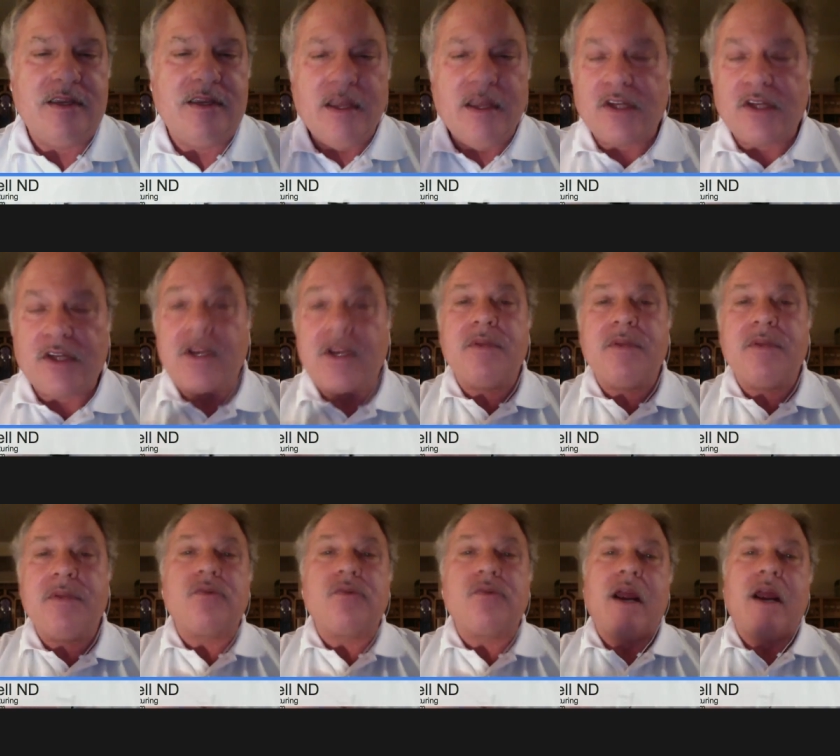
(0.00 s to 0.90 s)
The
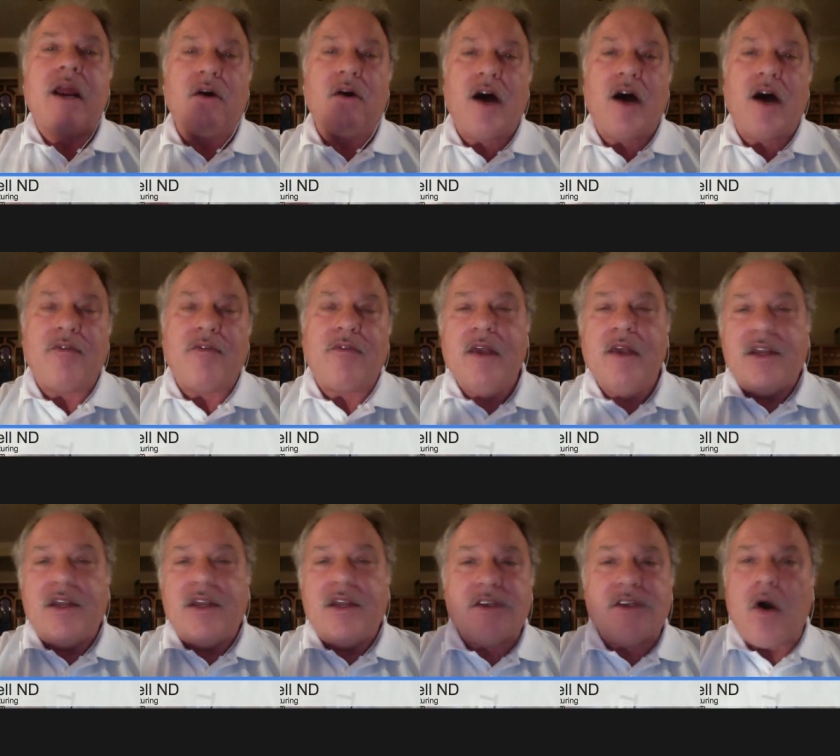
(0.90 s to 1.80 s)
treatments wear off.
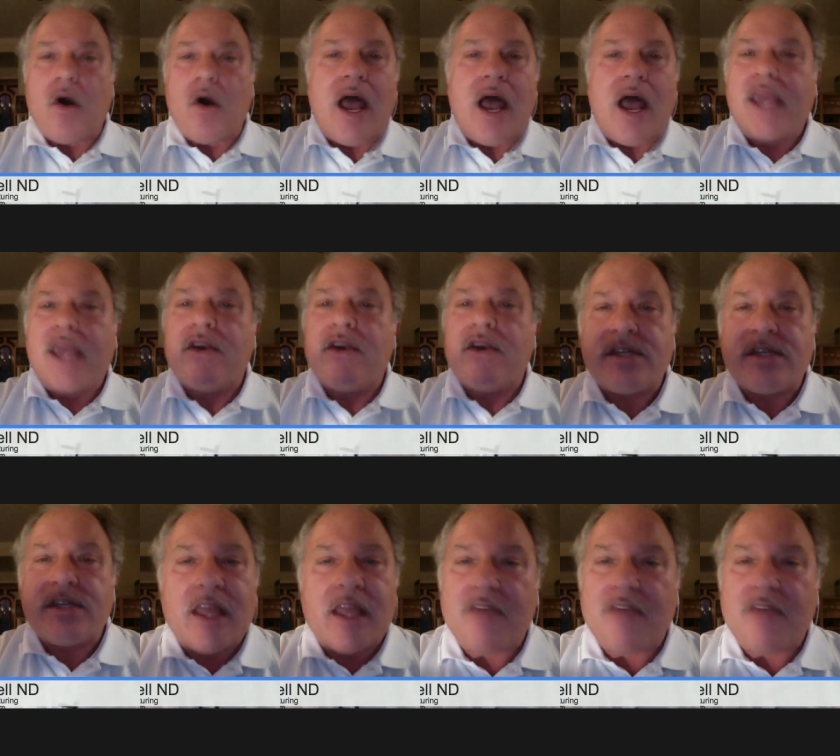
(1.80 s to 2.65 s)
So I used to